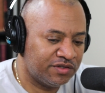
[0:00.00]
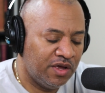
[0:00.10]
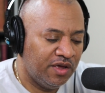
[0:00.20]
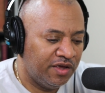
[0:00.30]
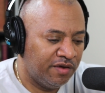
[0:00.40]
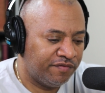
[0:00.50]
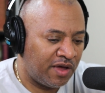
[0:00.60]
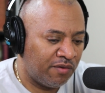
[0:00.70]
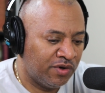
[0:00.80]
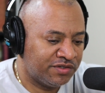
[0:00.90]
Yeah. If
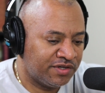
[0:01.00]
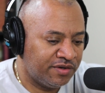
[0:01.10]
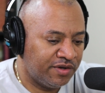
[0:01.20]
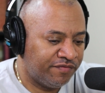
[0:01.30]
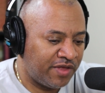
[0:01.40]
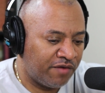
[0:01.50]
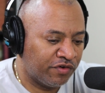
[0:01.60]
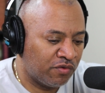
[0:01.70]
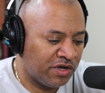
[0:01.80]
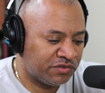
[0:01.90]
that
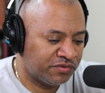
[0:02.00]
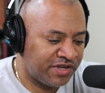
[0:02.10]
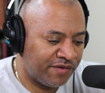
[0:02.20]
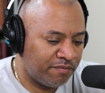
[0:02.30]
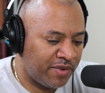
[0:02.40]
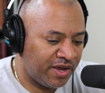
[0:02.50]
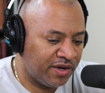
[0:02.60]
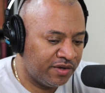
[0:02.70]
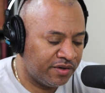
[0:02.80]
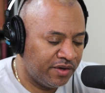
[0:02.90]
request was never
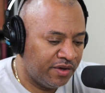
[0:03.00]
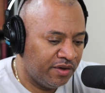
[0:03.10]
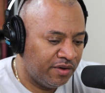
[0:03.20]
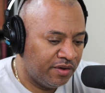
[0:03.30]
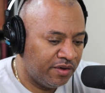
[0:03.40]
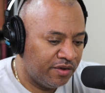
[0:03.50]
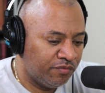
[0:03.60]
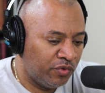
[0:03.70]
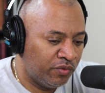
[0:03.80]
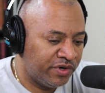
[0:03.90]
made,
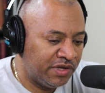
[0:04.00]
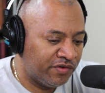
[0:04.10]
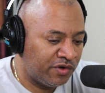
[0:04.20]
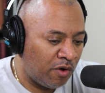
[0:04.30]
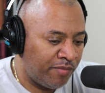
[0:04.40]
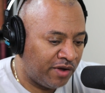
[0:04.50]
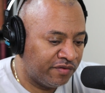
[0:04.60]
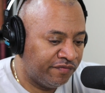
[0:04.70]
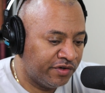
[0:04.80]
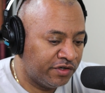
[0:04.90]
we wouldn't even know about the
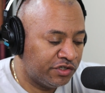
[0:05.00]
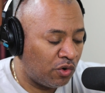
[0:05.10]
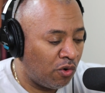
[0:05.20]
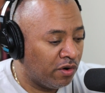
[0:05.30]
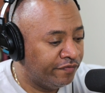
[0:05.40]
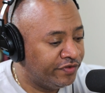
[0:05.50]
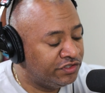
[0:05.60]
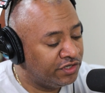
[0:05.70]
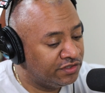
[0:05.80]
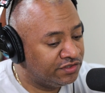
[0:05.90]
footage. Or if the
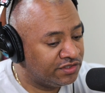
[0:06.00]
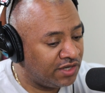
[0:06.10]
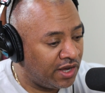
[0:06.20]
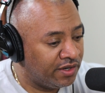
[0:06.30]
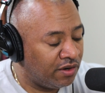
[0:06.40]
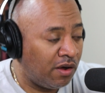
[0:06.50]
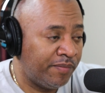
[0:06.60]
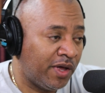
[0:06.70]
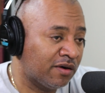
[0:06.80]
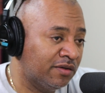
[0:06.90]
judge decided, oh, I'm
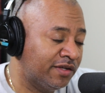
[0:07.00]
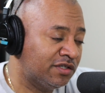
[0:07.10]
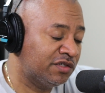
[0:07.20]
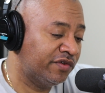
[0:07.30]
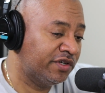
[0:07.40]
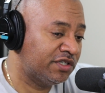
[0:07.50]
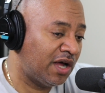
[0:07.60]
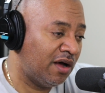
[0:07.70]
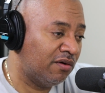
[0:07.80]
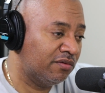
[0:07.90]
not going to let this footage
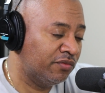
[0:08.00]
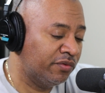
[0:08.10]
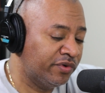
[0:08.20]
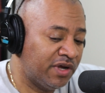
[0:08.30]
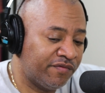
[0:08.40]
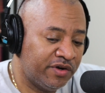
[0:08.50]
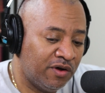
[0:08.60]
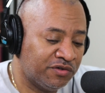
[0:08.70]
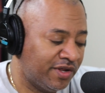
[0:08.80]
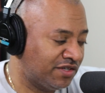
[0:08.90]
out, we would never
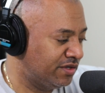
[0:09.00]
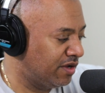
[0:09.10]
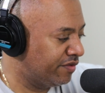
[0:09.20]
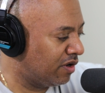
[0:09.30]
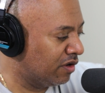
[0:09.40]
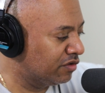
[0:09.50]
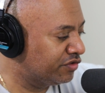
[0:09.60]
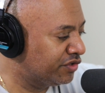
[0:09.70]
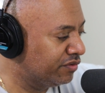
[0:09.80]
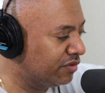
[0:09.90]
know. So that's another hurdle
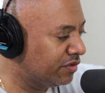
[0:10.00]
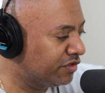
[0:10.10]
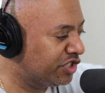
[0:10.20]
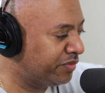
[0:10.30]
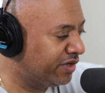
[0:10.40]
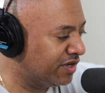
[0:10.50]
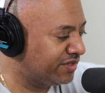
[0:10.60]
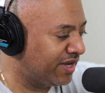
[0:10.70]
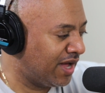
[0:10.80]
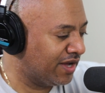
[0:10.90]
too. Just because
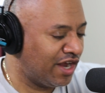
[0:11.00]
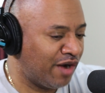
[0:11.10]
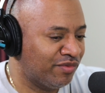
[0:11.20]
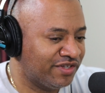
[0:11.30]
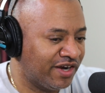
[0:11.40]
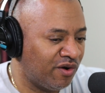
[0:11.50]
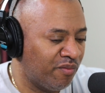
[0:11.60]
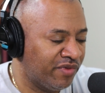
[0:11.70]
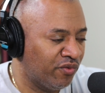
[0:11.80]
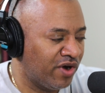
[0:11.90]
they got cameras there
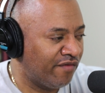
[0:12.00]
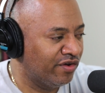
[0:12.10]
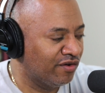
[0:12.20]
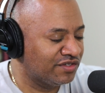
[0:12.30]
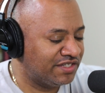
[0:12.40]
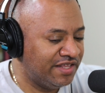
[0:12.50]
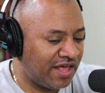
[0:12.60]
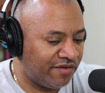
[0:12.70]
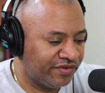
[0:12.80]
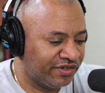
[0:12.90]
don't mean we're ever going to see
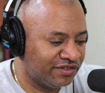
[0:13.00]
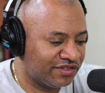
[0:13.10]
that footage.